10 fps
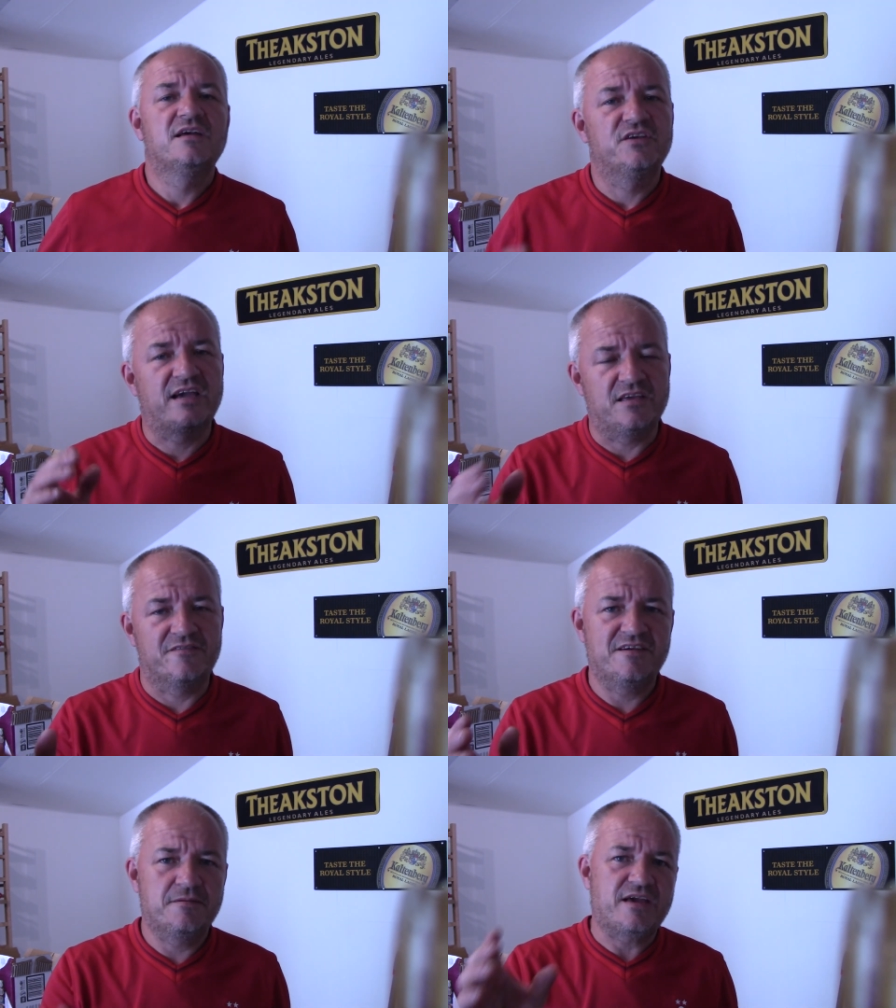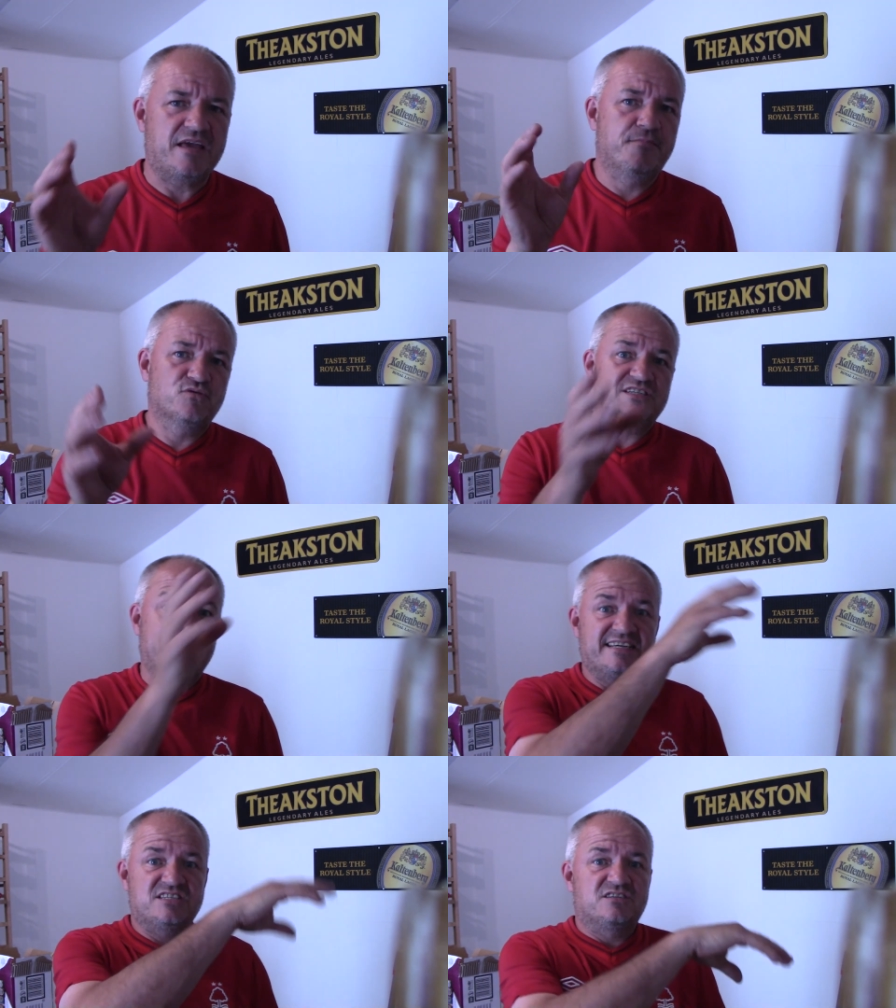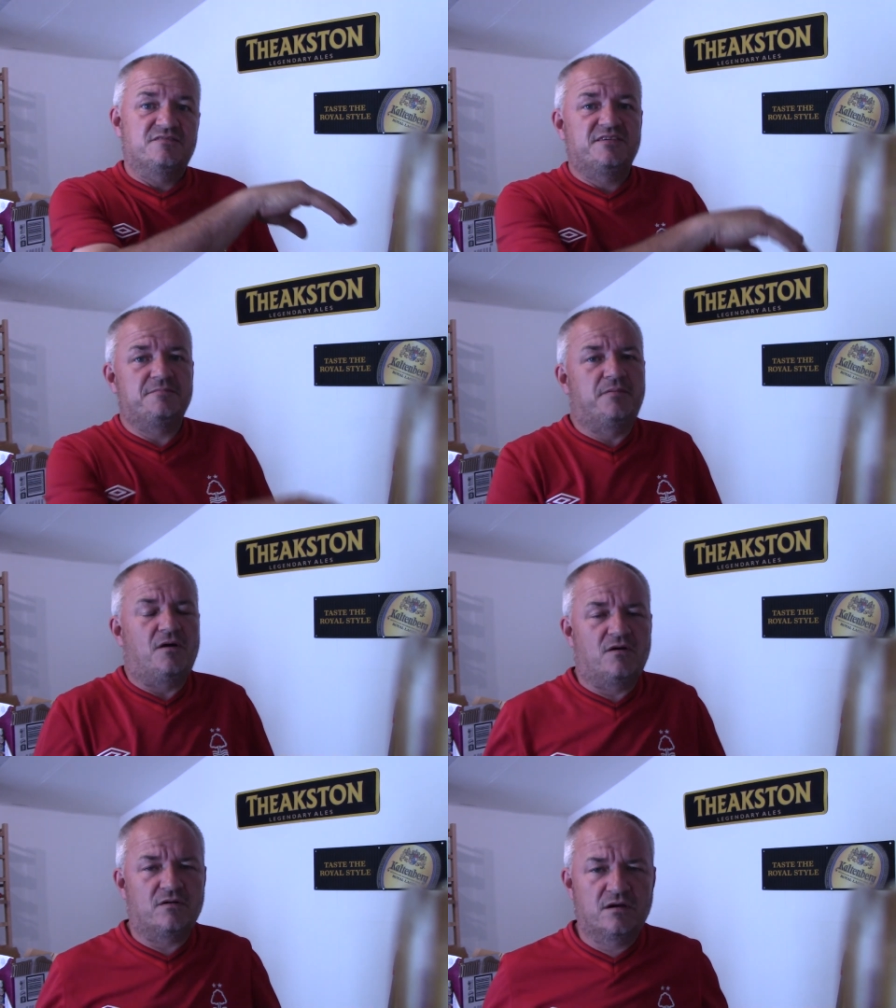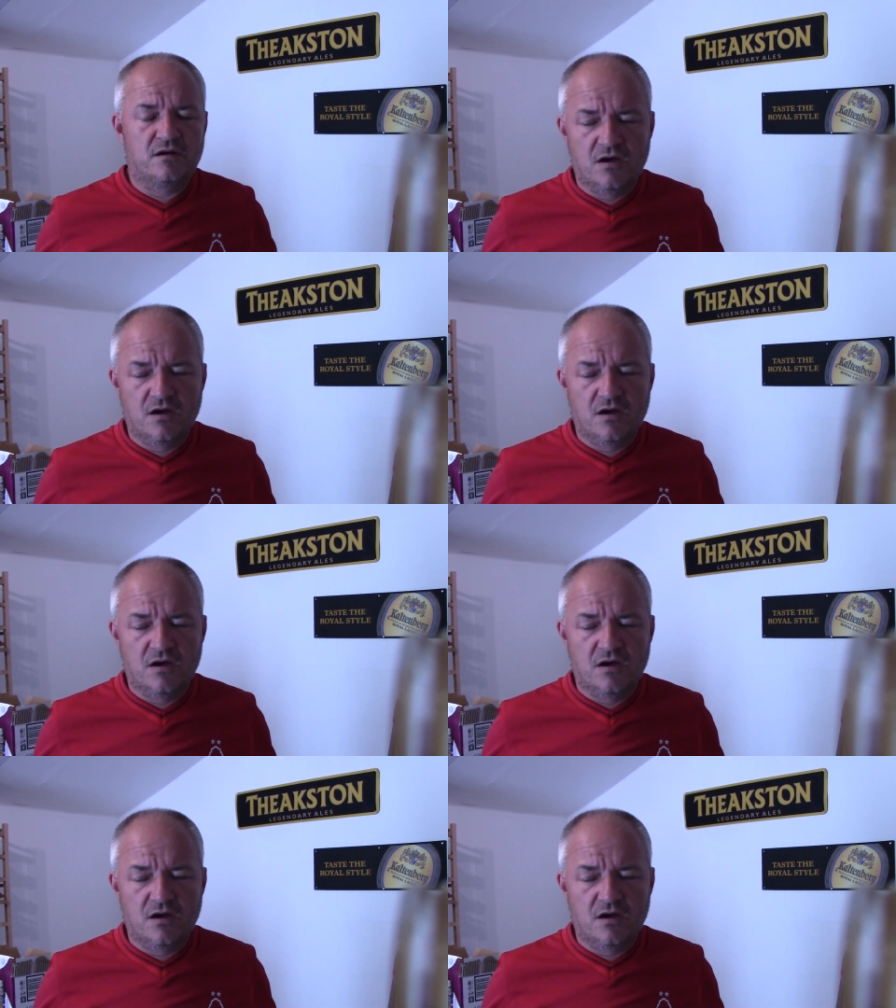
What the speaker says: You get your bus tickets to the theme park.